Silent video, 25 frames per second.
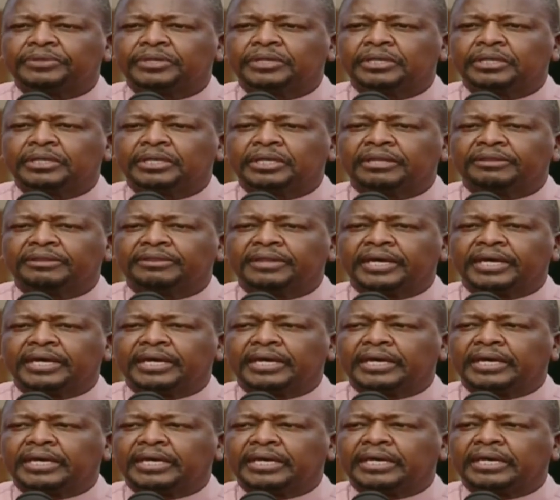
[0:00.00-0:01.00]

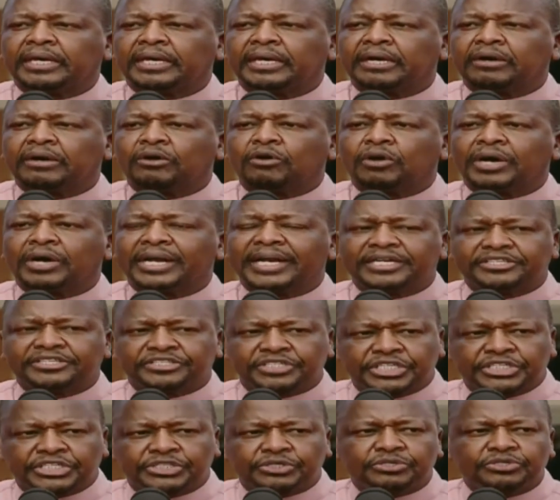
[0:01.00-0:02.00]
the
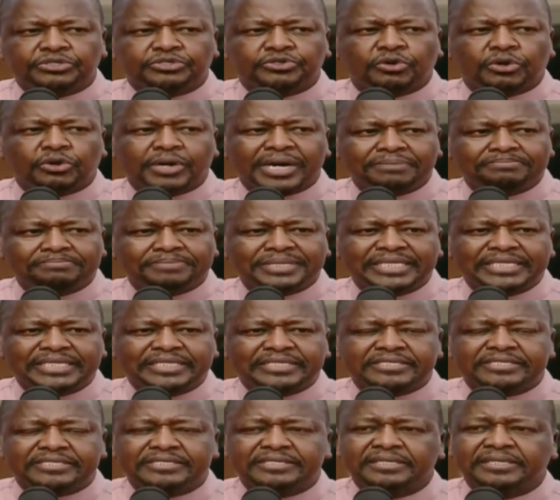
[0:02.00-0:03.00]
organizations or
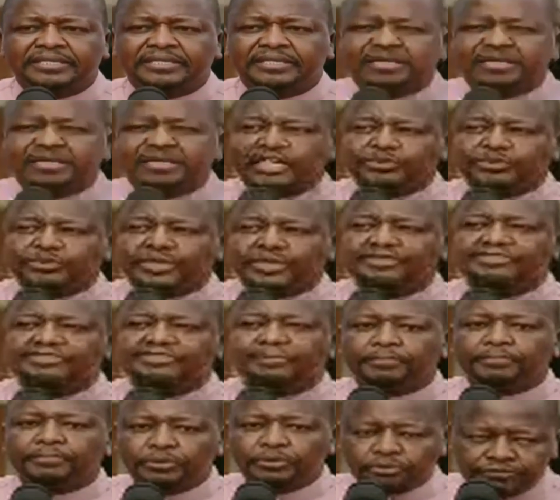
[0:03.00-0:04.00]
companies that we have
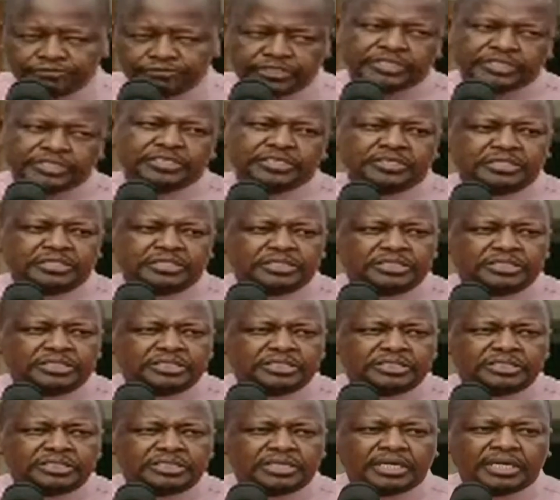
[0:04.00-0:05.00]
approved
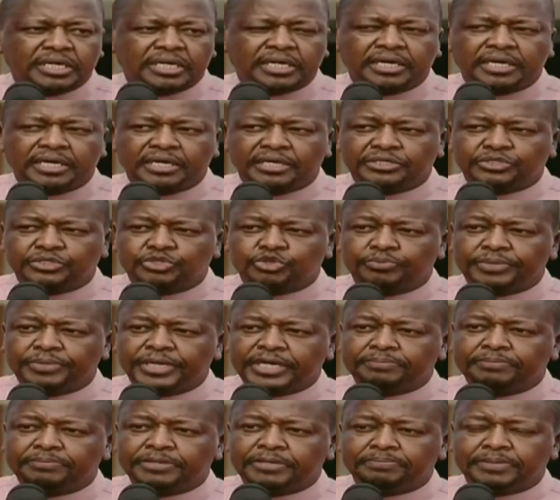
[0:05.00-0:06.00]
to
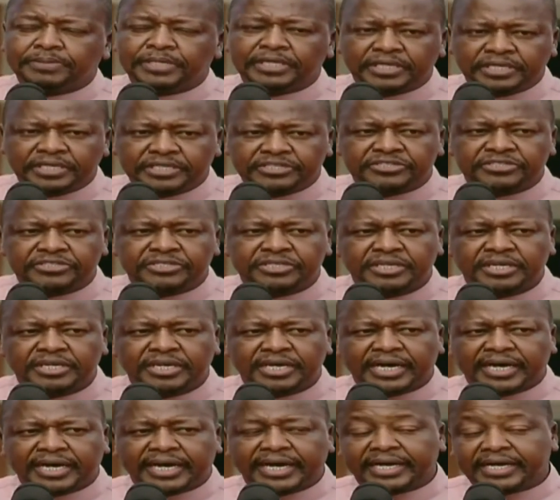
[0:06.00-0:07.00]
make PPEs,
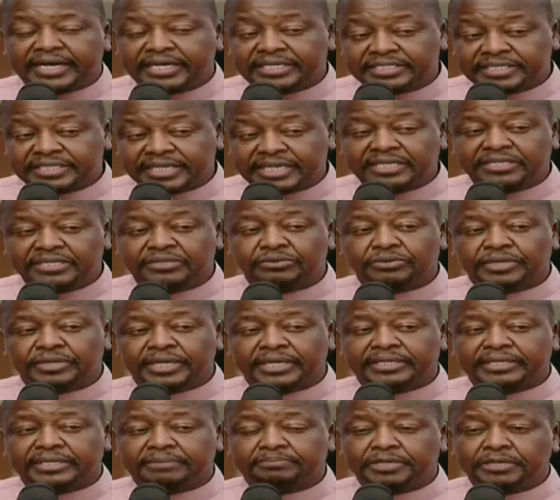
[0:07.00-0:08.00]
and I can tell you that
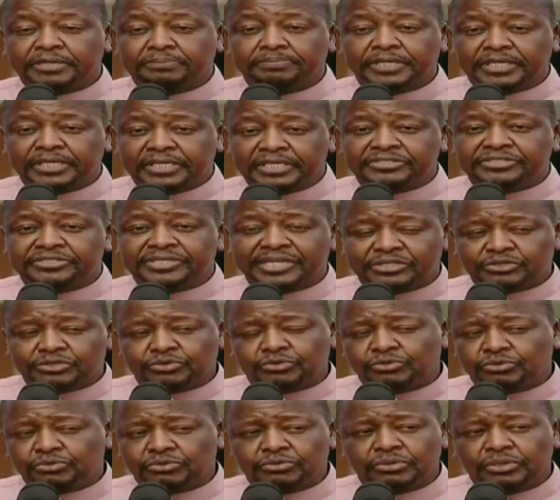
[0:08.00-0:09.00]
the PPEs, just
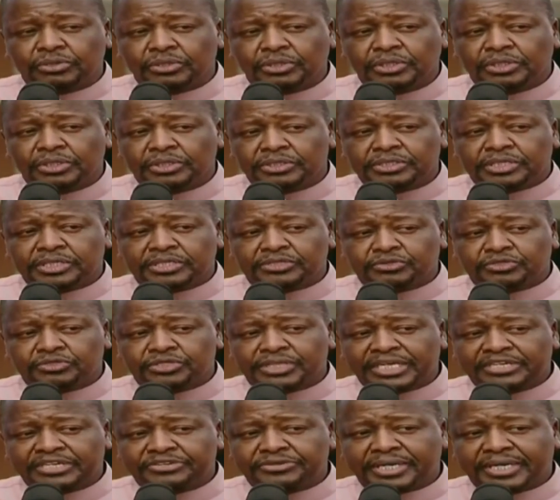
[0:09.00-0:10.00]
to
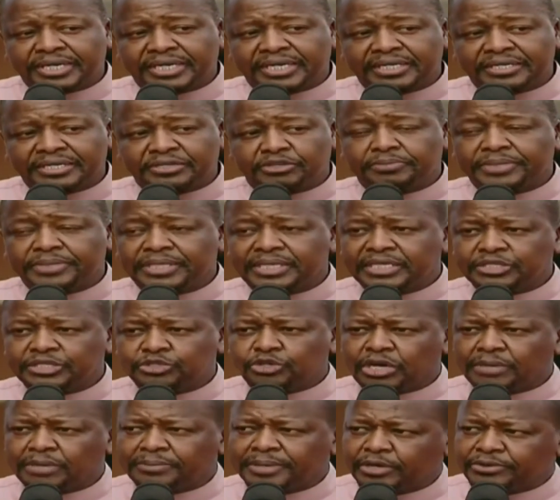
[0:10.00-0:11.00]
sidetrack a little bit and talk
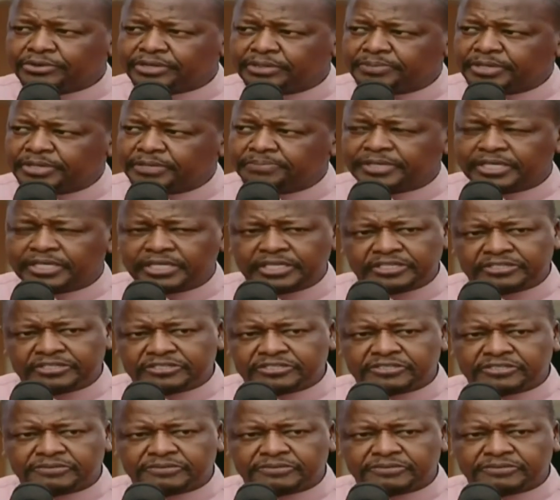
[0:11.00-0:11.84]
about the PPEs,